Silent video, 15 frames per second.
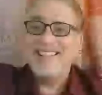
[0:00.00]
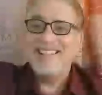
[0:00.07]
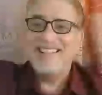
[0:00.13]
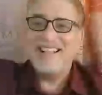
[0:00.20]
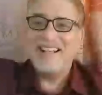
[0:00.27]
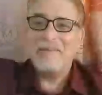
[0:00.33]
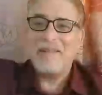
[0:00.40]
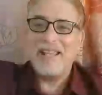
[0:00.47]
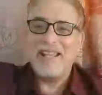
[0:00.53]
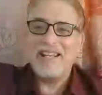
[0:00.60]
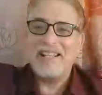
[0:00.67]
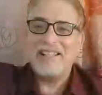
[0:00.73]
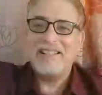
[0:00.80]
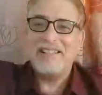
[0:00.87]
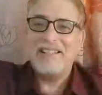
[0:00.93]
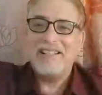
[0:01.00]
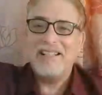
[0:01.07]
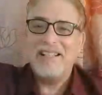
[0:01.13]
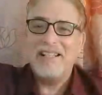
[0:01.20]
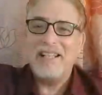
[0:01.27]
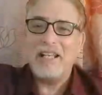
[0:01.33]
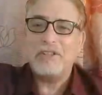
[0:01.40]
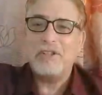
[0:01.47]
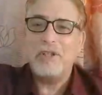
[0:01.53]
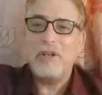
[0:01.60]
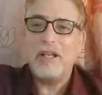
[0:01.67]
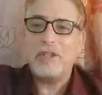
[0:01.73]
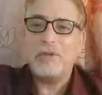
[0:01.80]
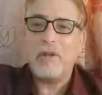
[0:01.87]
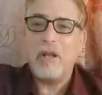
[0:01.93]
I'm kidding. Yes, the
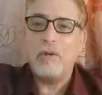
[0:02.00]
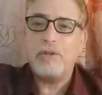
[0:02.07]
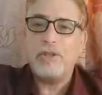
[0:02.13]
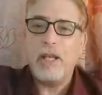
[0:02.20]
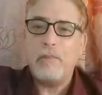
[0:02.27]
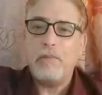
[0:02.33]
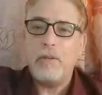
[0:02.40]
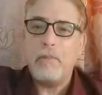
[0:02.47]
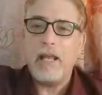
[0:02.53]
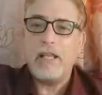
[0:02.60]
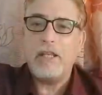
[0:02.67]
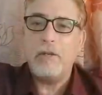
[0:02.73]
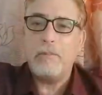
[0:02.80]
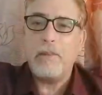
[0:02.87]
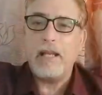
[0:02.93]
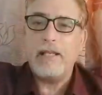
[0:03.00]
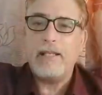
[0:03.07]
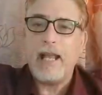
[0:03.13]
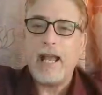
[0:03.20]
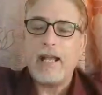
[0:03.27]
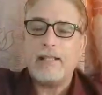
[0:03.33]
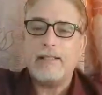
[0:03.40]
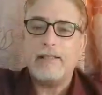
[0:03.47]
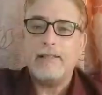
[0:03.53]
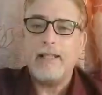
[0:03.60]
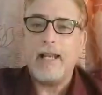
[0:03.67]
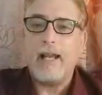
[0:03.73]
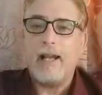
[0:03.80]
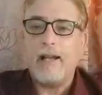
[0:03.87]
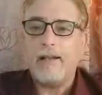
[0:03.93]
U.S. will always keep you and make you pay taxes.
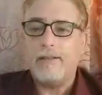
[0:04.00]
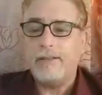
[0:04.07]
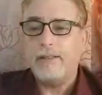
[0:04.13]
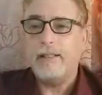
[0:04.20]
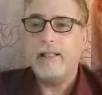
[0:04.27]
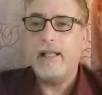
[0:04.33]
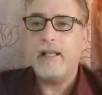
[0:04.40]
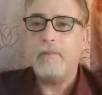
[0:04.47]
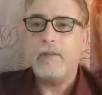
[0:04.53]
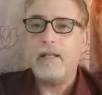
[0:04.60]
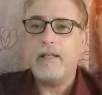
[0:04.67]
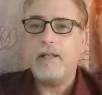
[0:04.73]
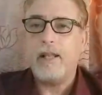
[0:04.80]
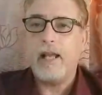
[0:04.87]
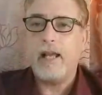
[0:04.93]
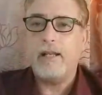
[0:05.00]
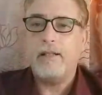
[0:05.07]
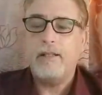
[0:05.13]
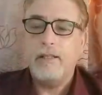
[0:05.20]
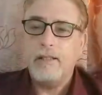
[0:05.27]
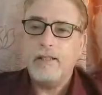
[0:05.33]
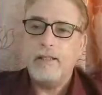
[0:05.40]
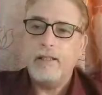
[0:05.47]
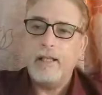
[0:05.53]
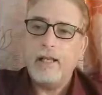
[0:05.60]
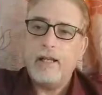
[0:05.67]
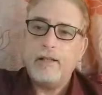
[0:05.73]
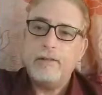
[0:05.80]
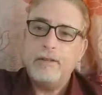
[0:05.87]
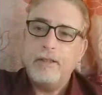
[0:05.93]
Yeah, amen to that. Yeah,
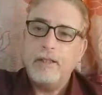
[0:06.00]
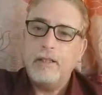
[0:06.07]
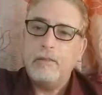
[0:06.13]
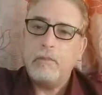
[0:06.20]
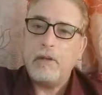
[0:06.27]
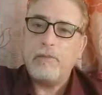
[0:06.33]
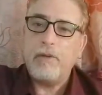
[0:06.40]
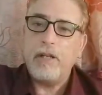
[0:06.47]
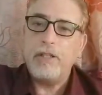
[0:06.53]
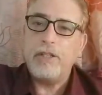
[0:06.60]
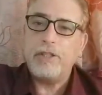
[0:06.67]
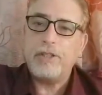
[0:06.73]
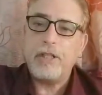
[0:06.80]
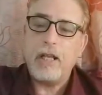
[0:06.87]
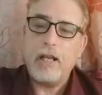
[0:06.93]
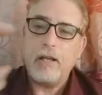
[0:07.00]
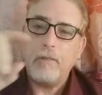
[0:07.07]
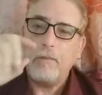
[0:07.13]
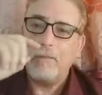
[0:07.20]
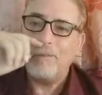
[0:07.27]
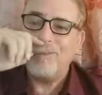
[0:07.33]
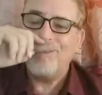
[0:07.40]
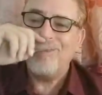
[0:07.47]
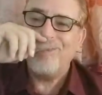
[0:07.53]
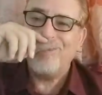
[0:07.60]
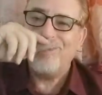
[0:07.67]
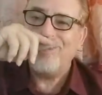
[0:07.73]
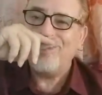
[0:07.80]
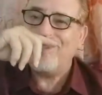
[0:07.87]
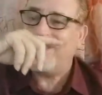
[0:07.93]
my friend just was
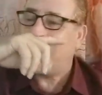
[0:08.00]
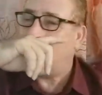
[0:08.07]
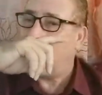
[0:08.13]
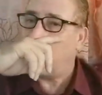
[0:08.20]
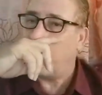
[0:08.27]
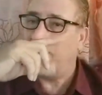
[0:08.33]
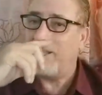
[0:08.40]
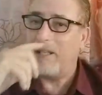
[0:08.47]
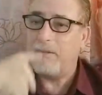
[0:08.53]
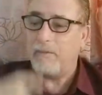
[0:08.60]
telling me that